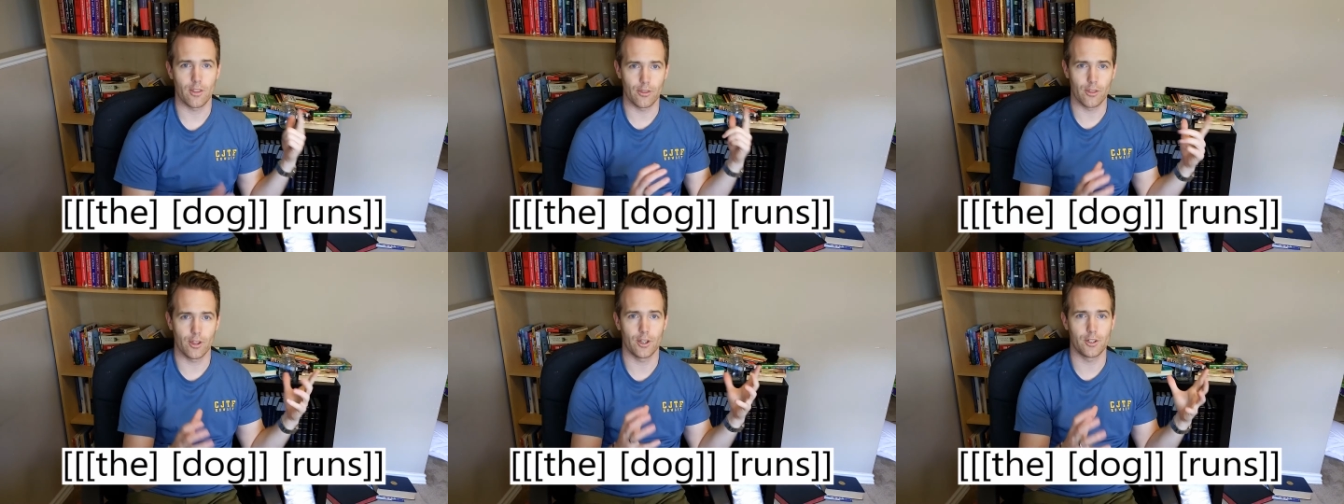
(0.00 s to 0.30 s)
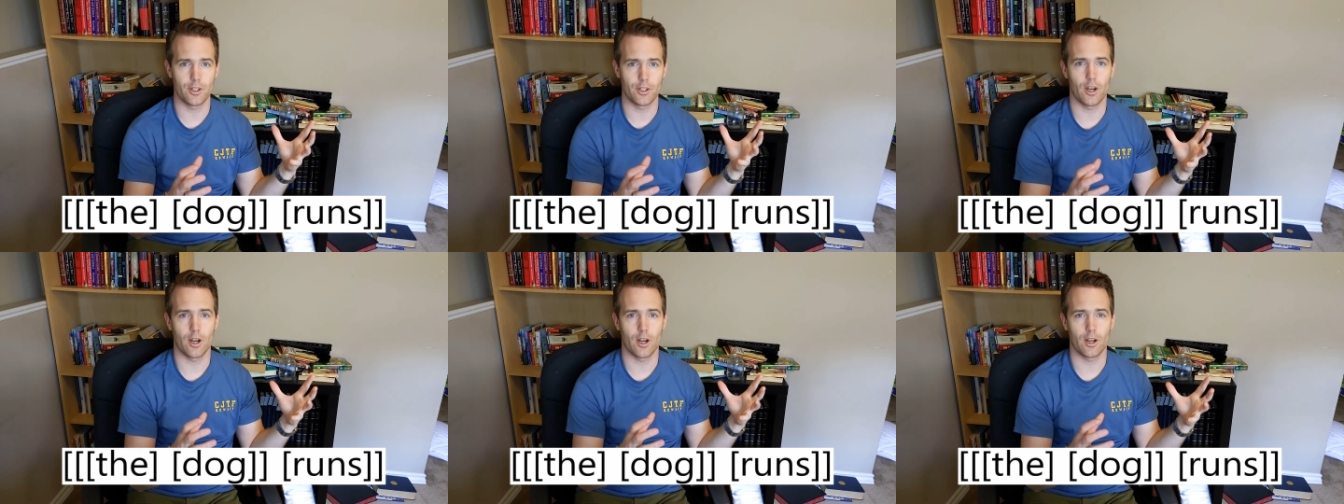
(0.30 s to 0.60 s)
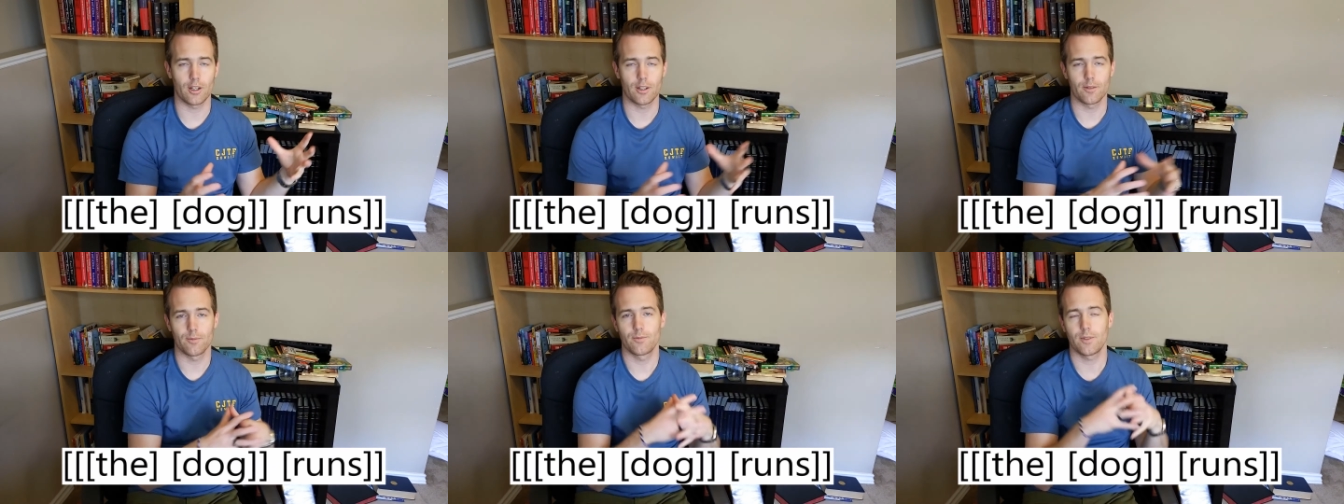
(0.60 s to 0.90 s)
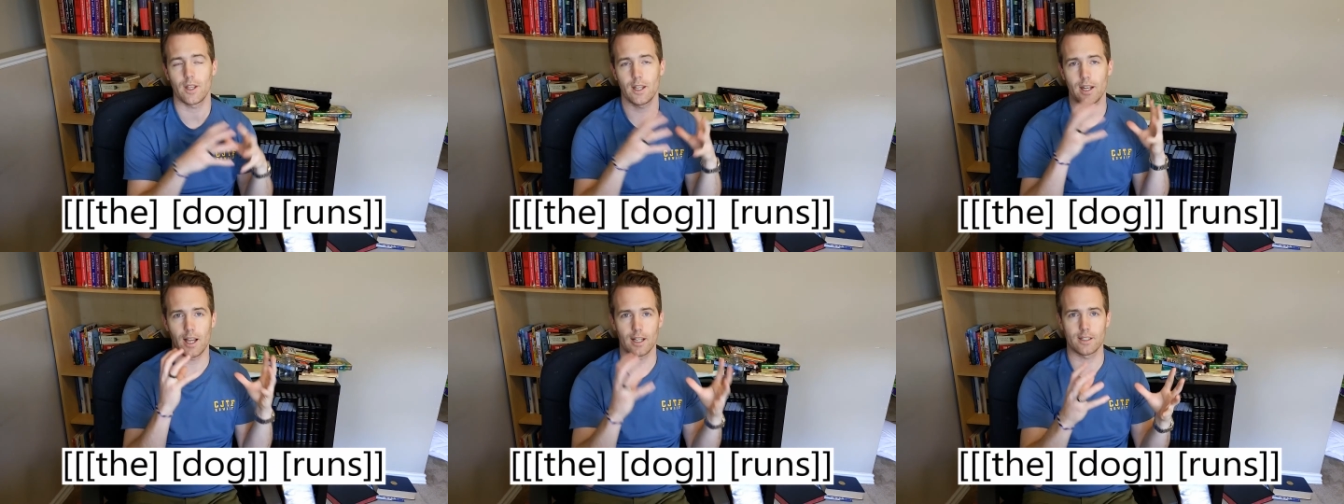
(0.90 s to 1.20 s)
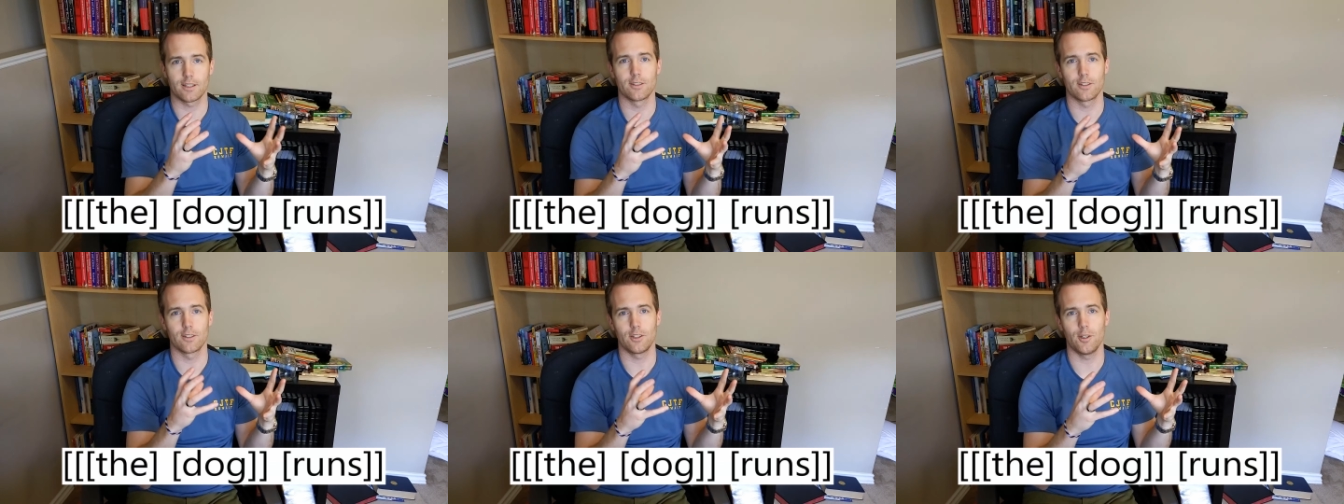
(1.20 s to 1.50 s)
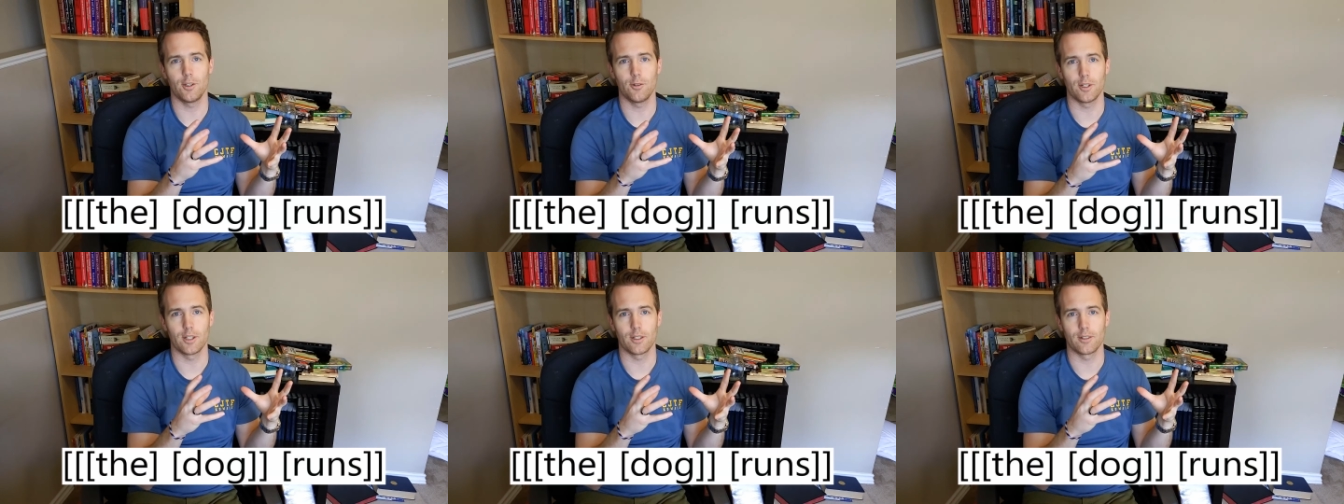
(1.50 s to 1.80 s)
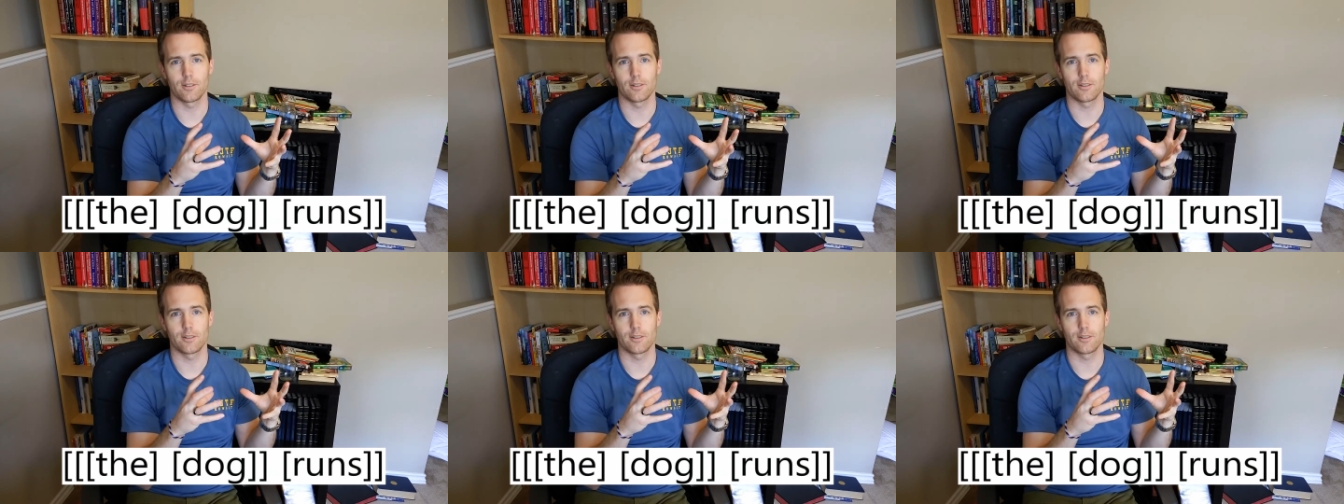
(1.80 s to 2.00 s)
the dog. That acts as a unit.